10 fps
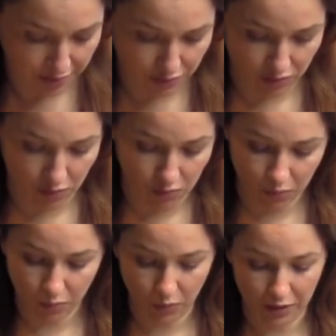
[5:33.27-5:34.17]
So
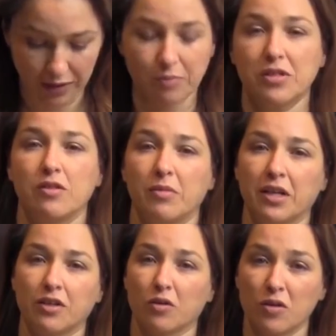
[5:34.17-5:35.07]
when it comes to you
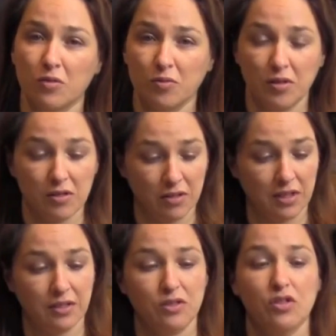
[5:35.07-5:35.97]
making your own, you can
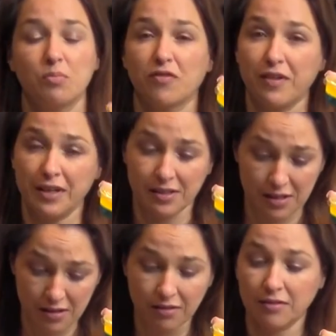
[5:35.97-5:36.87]
get super
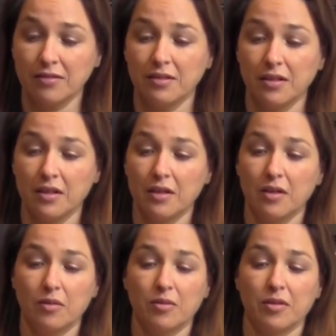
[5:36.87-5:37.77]
fancy
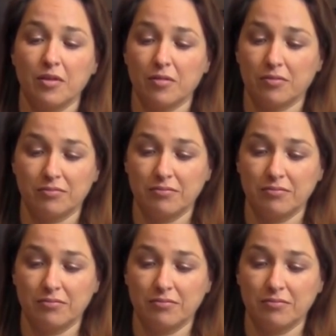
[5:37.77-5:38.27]
with either,